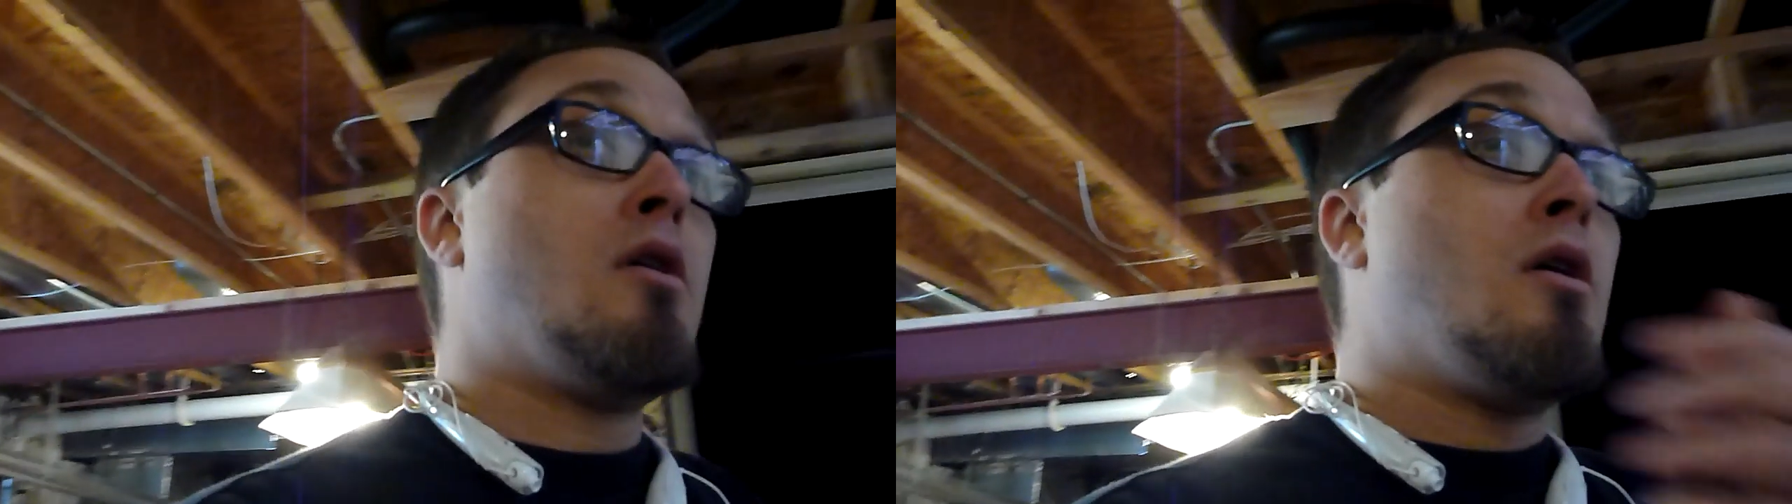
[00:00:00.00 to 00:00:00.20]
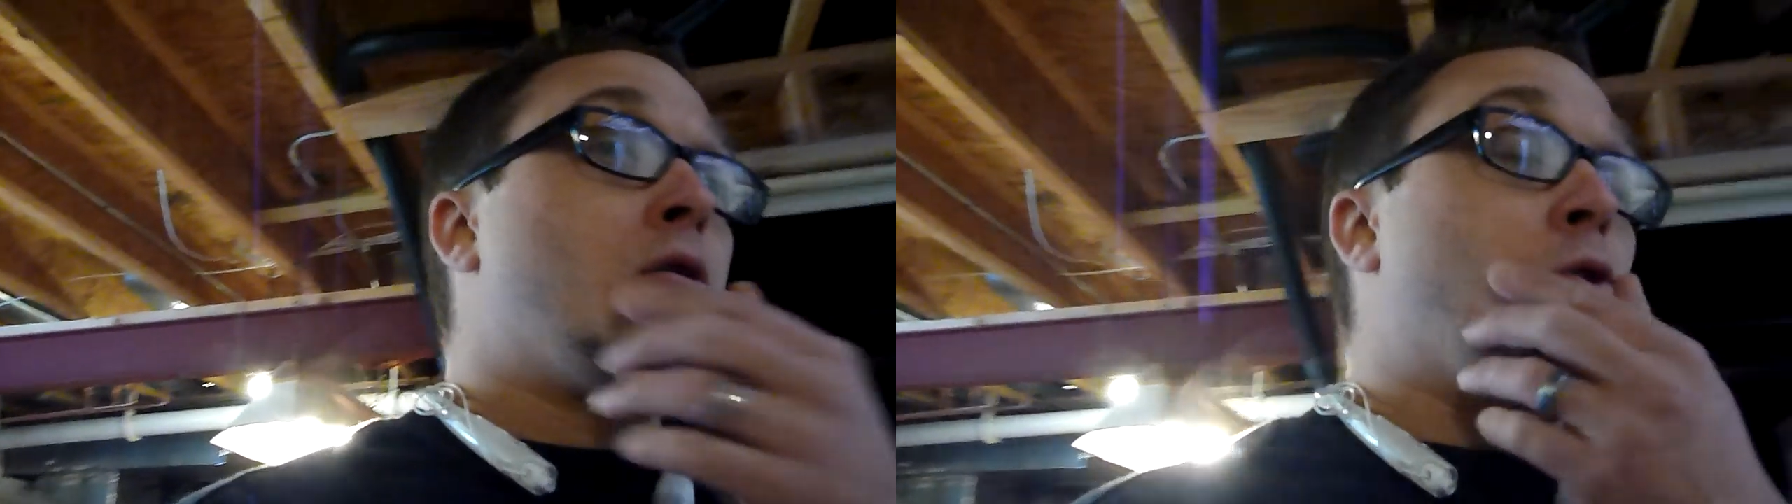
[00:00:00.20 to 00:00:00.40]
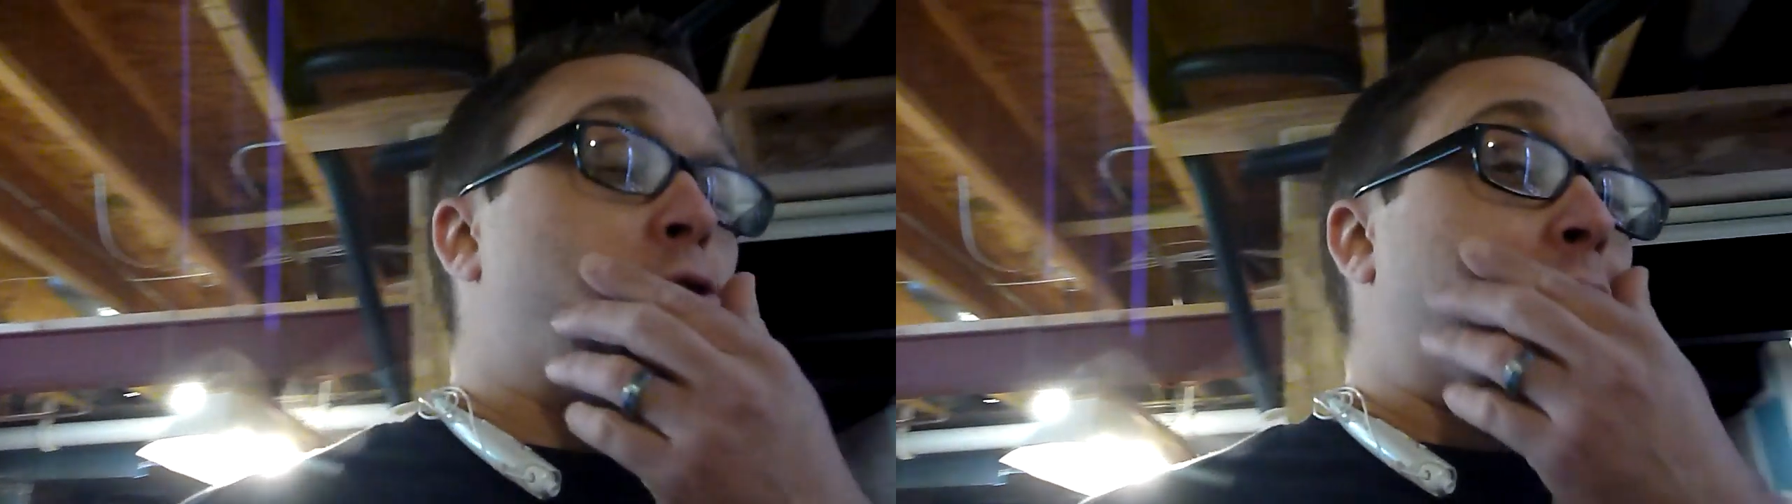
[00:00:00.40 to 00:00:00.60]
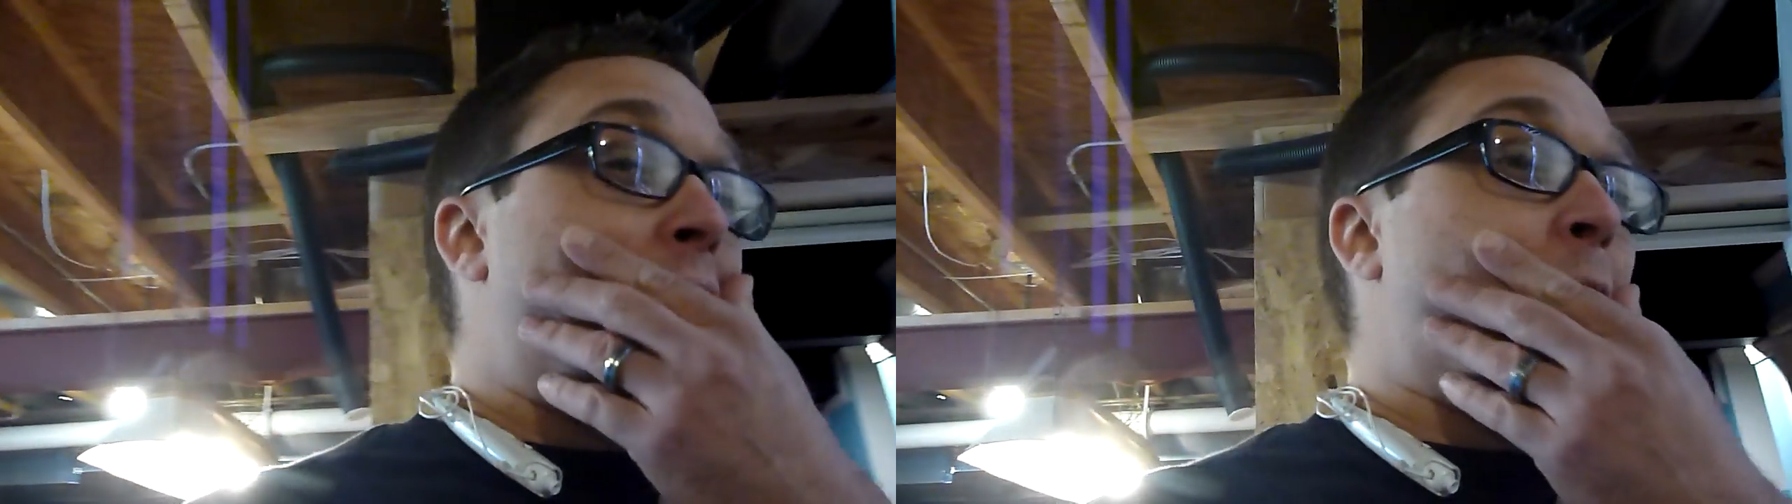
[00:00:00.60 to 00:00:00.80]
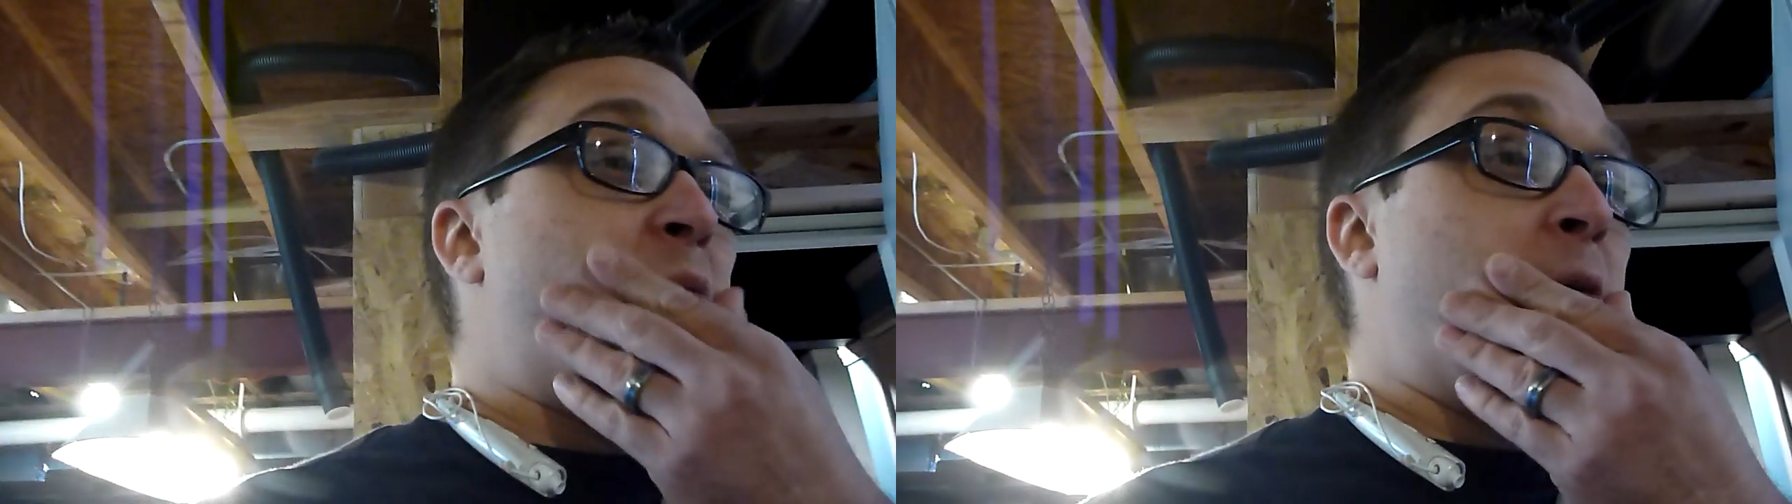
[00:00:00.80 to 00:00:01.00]
Well, a
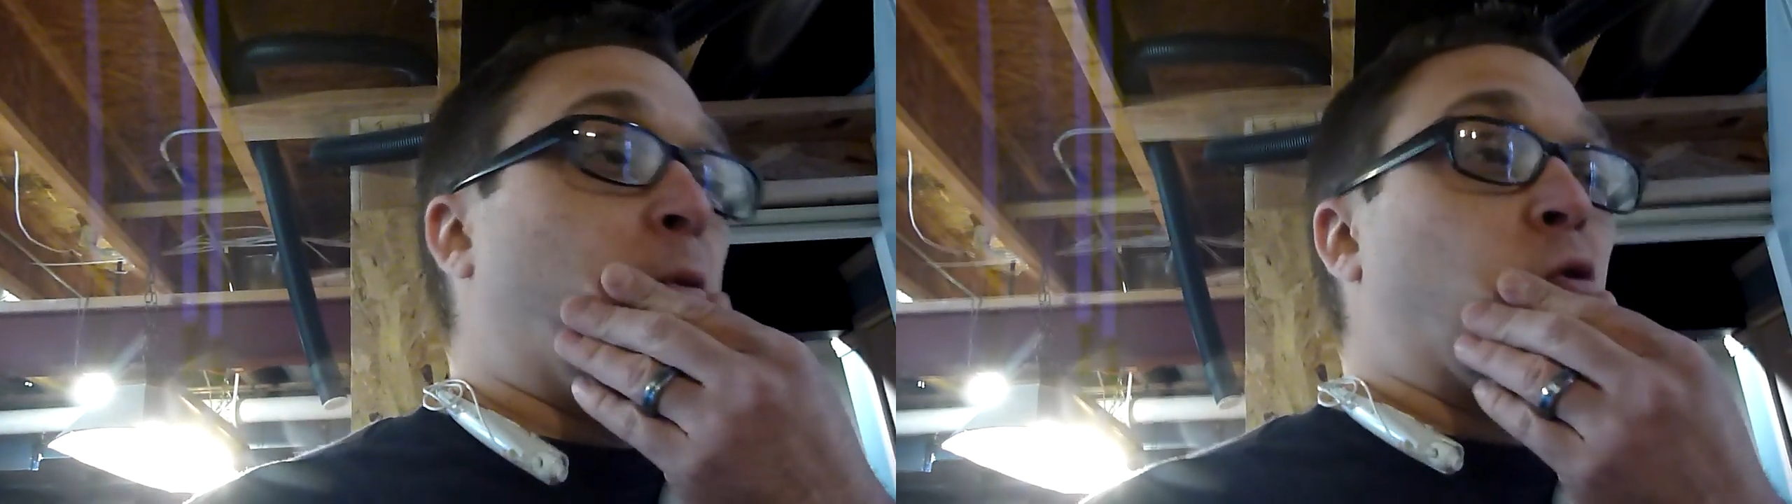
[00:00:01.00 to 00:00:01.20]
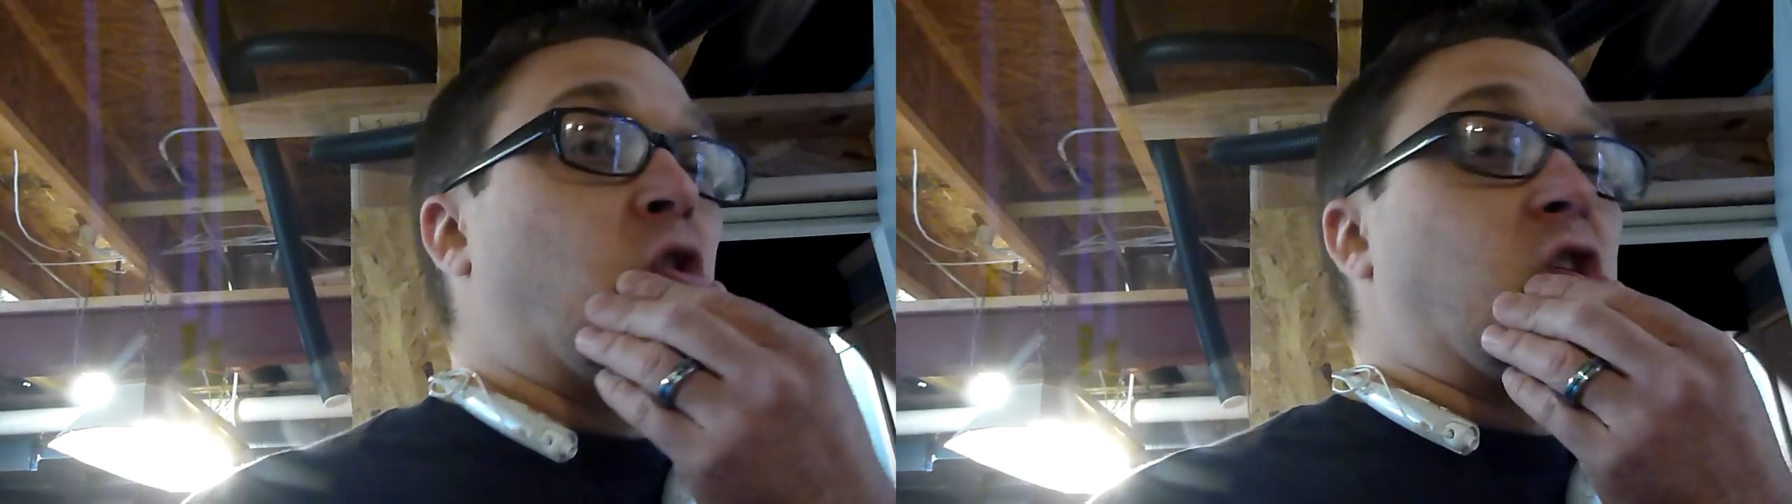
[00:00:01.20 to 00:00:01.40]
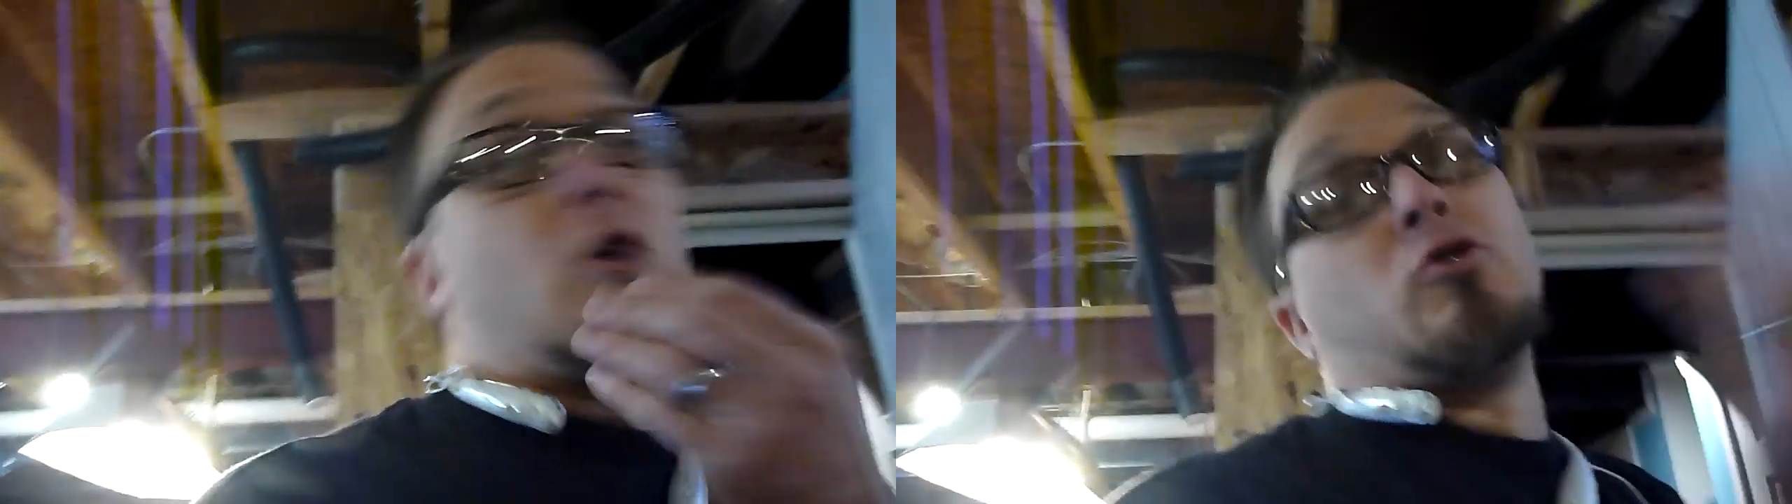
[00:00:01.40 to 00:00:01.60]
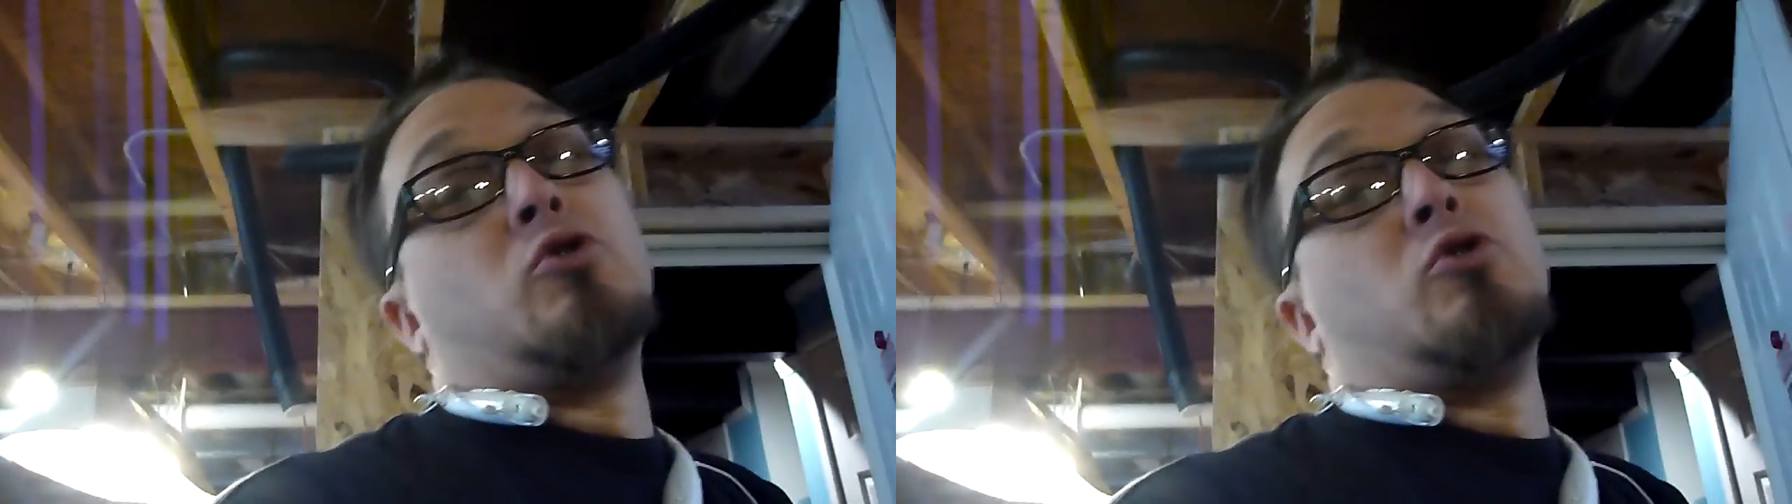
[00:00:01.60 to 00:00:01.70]
lot of people just don't